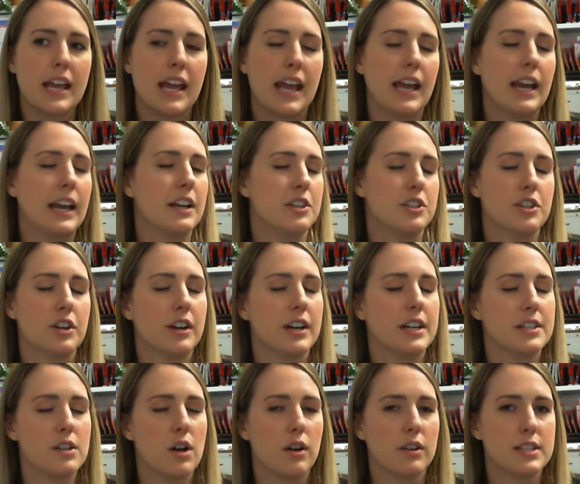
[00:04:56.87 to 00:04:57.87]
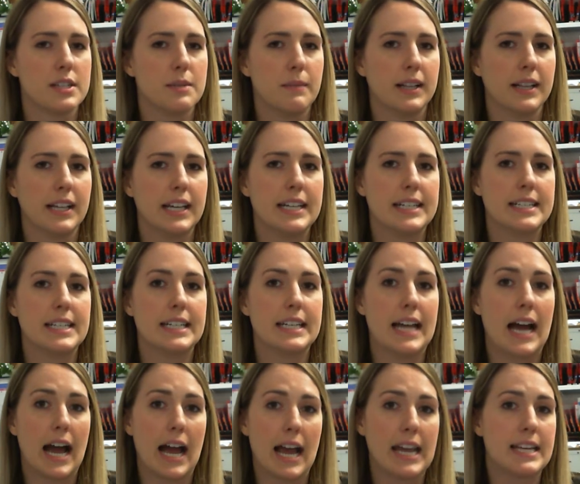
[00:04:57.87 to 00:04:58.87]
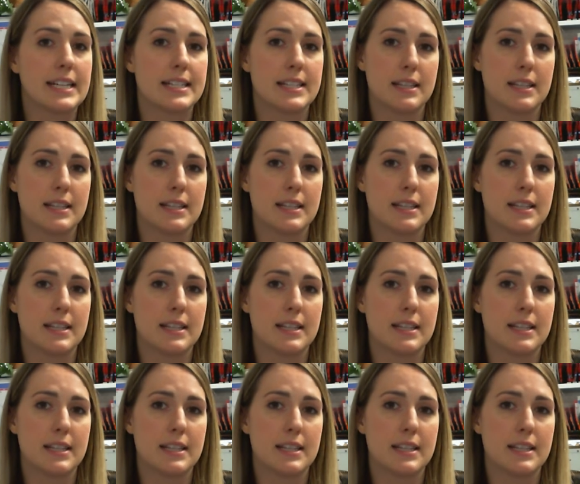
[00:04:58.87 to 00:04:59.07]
and insurance ultimately denies